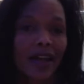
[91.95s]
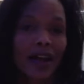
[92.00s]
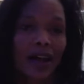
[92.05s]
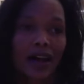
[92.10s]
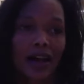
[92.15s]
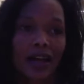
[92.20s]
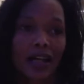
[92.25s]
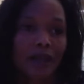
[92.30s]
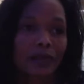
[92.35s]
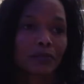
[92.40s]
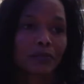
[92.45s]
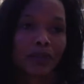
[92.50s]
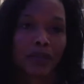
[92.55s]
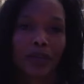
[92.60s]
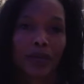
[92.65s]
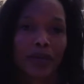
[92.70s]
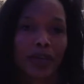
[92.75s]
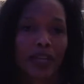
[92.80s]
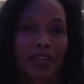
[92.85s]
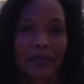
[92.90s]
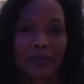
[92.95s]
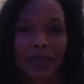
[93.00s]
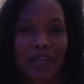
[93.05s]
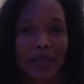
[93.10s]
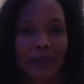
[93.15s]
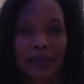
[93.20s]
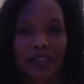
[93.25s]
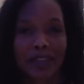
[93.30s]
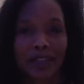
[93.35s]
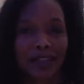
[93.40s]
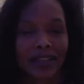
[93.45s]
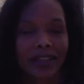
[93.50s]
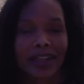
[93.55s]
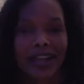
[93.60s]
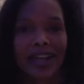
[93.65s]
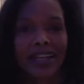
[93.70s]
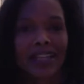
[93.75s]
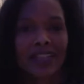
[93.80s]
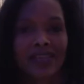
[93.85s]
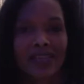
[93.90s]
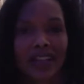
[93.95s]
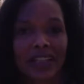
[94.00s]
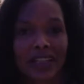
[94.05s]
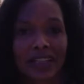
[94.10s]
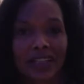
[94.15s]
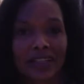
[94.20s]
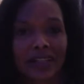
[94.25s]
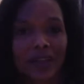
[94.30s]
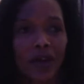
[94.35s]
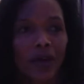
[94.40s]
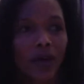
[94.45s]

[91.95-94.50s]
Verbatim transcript: uh, employing maybe an ex-felon